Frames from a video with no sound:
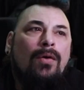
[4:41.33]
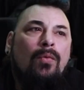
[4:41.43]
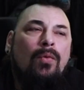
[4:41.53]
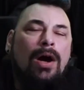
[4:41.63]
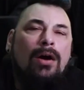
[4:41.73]

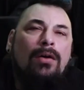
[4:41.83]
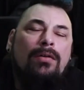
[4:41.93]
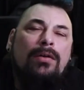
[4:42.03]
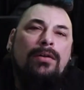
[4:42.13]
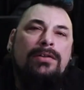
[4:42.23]
Well,
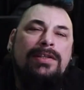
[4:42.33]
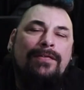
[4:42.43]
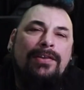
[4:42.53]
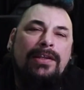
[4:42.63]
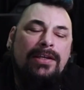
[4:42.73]

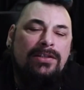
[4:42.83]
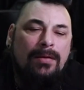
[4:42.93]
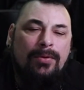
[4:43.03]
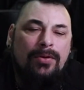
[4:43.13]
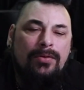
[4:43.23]
7th Day
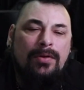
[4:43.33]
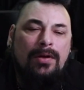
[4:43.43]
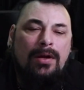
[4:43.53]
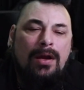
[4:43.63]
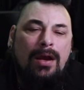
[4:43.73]
Slumber,
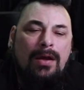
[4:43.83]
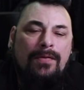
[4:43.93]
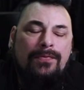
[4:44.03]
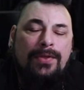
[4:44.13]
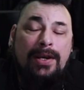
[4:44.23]

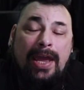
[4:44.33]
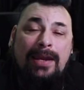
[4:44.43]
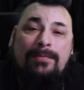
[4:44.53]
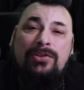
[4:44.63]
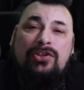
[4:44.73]
the
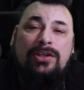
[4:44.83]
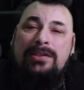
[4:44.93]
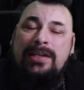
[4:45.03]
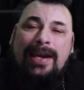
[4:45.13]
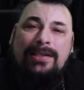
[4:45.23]
name is
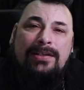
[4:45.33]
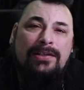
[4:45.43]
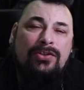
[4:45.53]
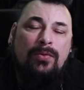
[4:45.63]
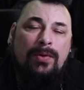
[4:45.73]
just
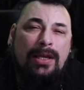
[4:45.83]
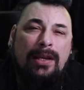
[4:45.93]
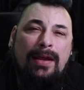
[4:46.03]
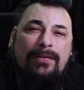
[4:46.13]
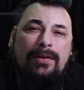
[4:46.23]
Exodus
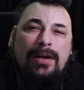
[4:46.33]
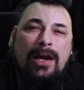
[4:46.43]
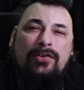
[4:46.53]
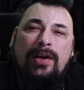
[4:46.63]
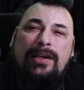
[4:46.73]
20:11.
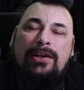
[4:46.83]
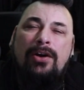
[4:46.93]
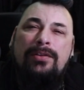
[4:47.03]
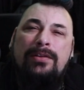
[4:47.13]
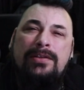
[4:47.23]
God created the
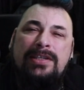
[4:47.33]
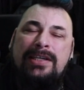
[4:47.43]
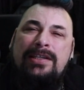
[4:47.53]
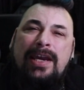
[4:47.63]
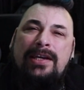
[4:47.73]
earth in
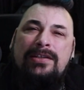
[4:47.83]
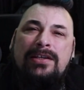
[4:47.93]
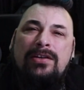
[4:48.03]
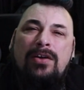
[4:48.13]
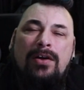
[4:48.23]
6 days,
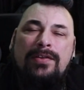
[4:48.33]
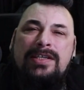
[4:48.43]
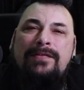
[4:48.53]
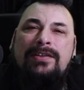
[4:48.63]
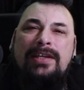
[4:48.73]
and on the
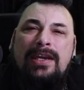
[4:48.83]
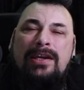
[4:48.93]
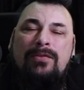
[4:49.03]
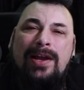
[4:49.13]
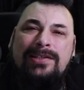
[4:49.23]
7th day he
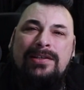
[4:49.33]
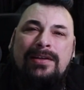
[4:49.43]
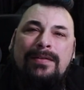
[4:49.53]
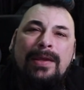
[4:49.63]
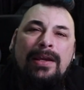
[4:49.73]

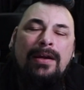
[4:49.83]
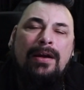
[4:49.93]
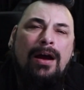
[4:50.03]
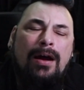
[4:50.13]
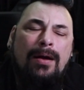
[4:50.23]
rested.
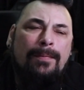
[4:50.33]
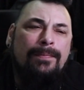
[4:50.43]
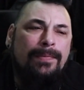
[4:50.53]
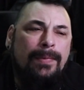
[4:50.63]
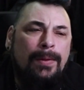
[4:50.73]

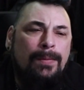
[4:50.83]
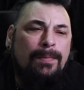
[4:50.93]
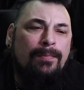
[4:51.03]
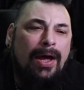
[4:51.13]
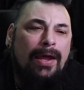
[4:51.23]

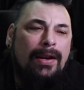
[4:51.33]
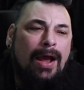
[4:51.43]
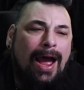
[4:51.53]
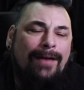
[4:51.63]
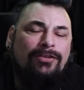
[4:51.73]
But
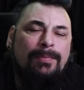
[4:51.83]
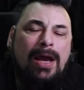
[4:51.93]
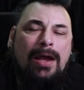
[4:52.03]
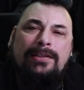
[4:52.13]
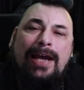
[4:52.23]
I have to be
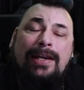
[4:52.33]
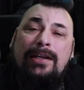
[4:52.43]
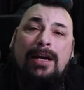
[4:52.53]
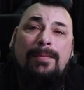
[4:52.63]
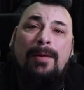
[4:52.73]
honest, I didn't
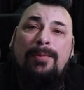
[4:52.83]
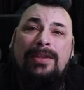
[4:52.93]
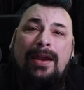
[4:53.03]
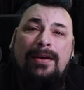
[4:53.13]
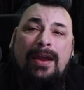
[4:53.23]
come up with
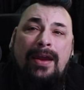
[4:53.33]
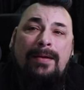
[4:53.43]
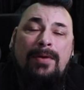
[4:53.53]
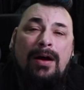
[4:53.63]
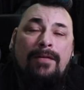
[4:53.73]
that
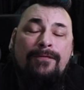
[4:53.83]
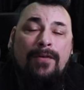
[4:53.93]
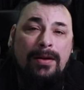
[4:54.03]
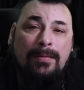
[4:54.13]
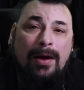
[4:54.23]
name. A
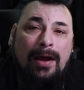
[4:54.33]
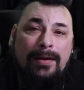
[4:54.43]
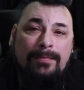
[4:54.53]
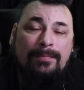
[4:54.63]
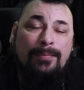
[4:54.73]
friend of
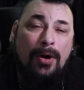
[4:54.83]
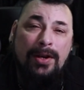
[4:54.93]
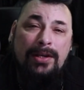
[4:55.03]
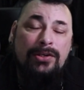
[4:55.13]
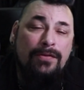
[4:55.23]
mine,
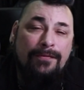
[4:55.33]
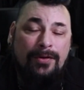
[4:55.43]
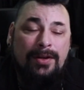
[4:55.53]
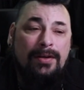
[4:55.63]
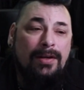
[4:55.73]
Bernie
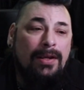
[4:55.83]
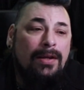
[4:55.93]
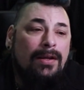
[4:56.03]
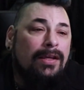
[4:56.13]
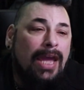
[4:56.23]
Dufresne,
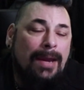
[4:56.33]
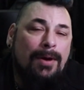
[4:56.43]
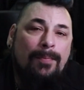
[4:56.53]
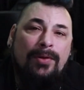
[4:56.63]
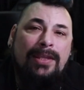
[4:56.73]
came
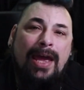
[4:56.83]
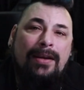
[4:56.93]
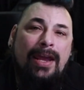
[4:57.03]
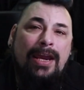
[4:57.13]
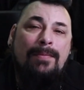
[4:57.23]
up with that
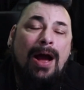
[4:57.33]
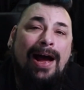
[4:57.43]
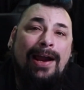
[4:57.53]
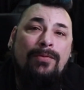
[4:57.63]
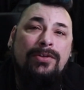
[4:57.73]
name.
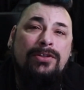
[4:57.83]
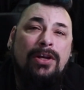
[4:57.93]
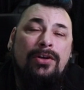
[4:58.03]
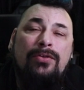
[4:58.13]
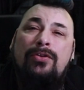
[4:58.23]
I was a
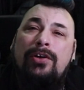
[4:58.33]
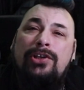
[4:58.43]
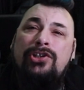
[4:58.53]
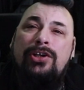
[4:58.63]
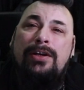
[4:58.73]
new
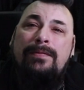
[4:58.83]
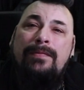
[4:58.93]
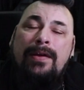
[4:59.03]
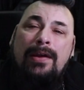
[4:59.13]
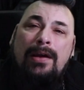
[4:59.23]
Christian.
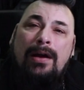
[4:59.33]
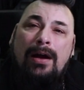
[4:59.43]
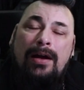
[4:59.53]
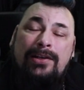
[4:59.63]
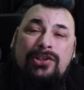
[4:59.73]

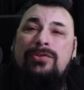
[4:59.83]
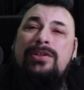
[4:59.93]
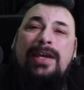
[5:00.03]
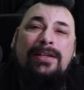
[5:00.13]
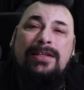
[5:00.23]
As you
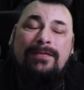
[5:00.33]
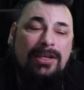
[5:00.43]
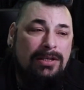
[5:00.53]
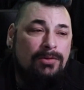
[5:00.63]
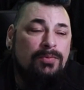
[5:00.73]
said, 7 Day
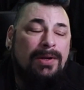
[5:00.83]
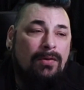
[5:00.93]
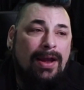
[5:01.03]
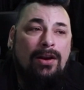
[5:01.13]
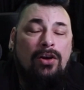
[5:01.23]
Slumber's been
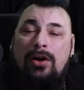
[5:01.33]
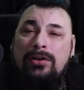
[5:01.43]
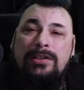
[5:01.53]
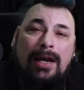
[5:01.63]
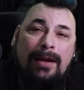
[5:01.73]
around a long
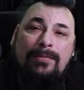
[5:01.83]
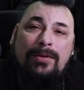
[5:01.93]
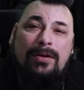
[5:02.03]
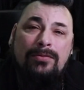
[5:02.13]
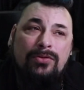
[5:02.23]
time,
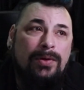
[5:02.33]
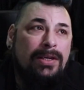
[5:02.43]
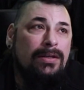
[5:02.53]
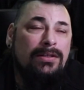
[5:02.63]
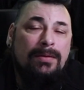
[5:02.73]

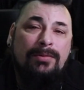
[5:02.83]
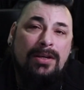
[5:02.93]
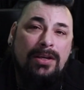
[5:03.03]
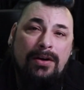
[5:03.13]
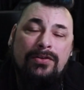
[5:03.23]
20 something
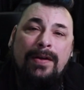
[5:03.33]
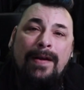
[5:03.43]
years.